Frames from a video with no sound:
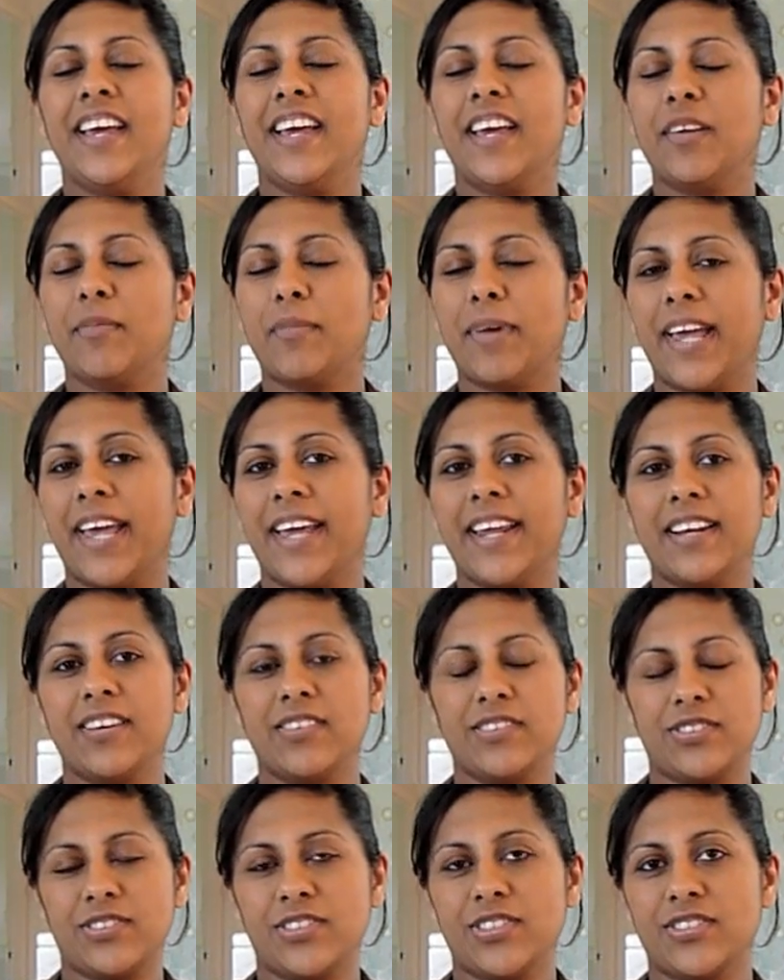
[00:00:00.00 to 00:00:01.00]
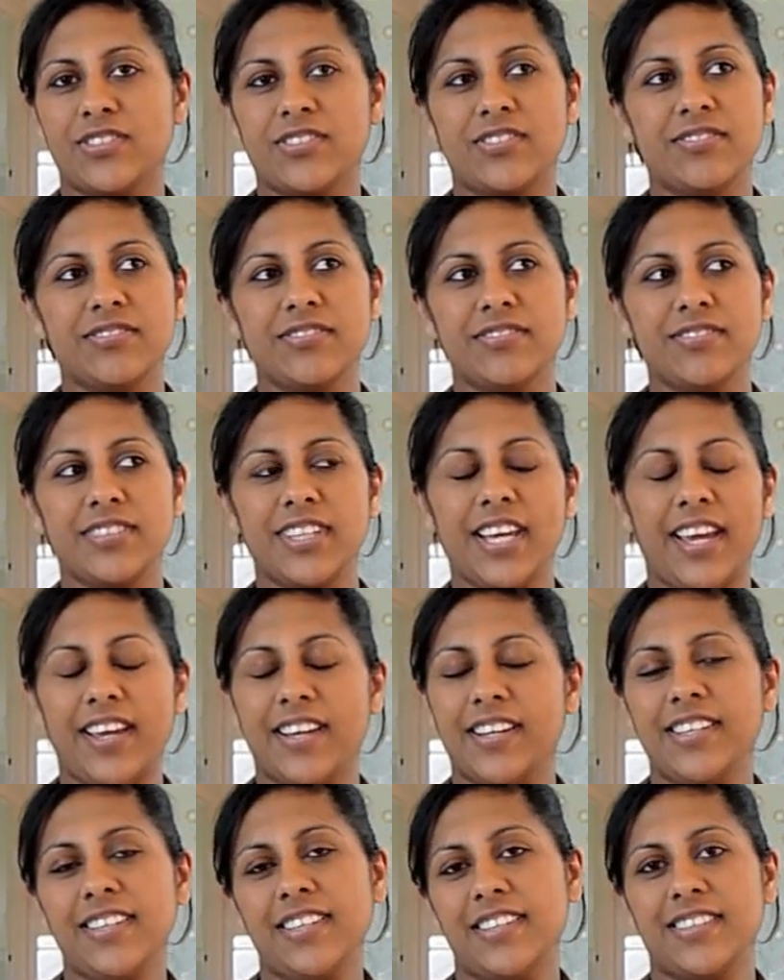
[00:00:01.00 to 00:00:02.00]
In my head I was just, yeah,
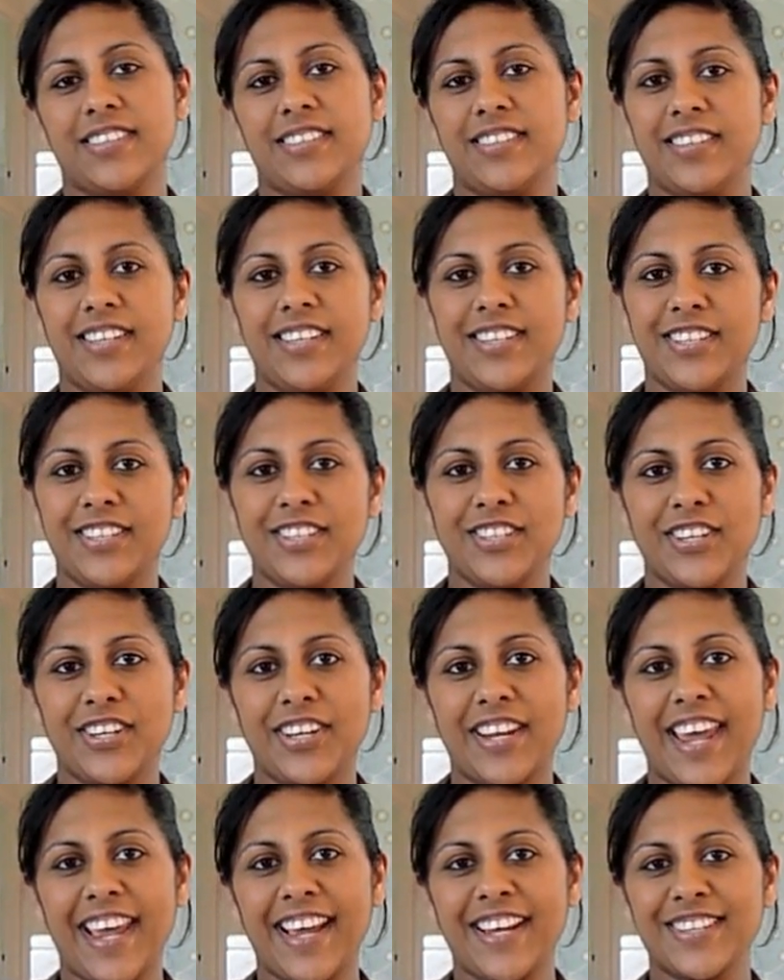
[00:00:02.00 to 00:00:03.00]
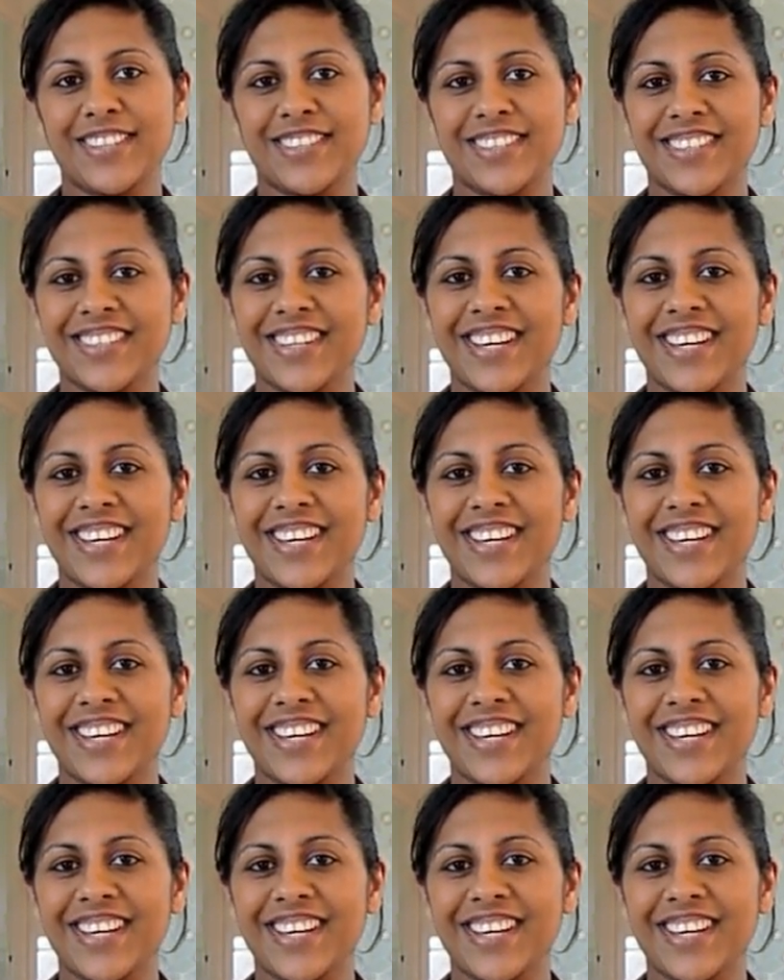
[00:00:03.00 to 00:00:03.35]
it didn't connect.